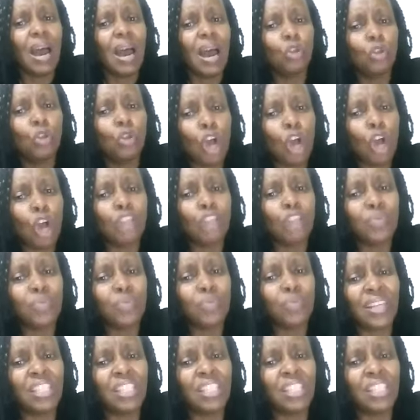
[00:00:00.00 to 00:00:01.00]
not with
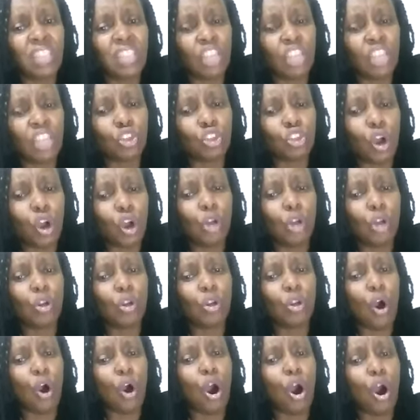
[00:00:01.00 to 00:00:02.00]
an intention
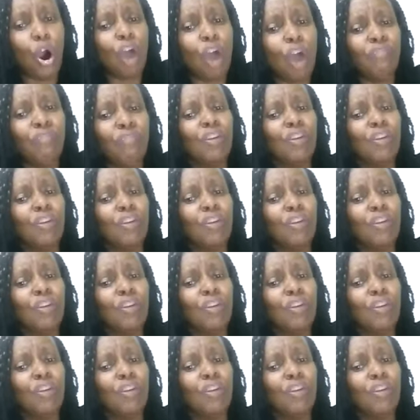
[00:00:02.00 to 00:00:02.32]
of